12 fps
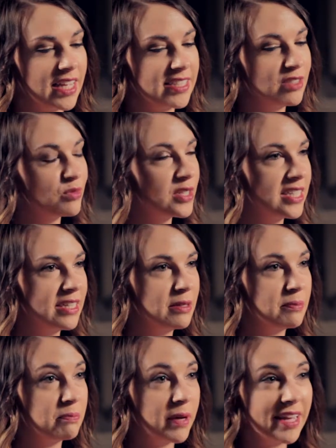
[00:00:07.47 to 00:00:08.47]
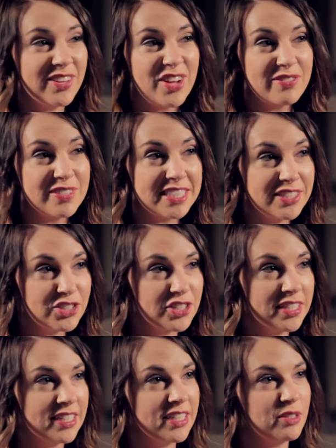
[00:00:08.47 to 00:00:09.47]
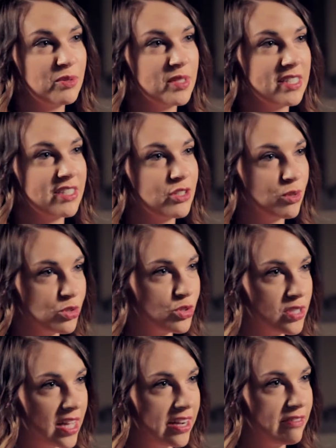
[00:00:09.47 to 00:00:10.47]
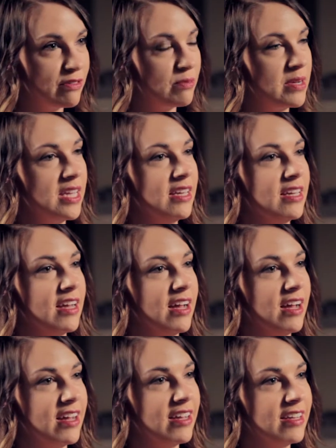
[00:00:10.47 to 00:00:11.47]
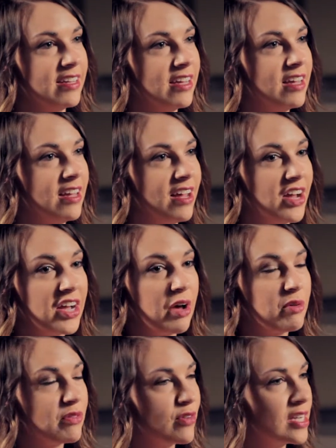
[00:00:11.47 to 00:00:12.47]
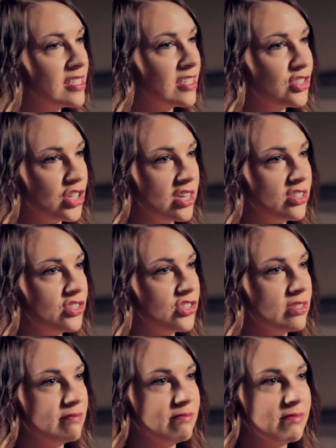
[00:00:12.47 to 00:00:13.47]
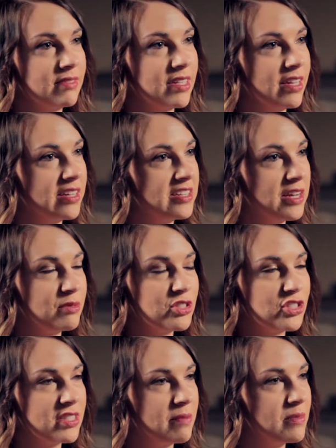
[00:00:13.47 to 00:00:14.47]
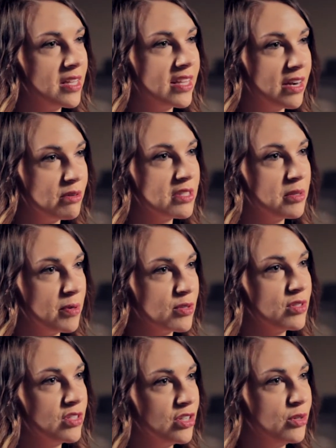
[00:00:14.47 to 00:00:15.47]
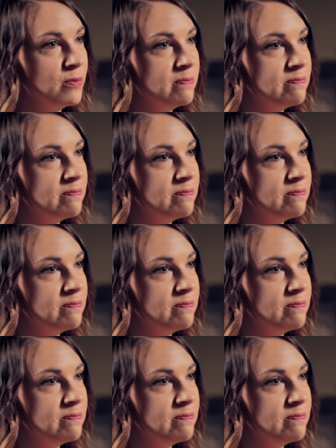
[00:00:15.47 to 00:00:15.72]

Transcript: I didn't really pay a lot of attention. It was a social setting for me. I hung out with friends at church. That was just something that I was supposed to do.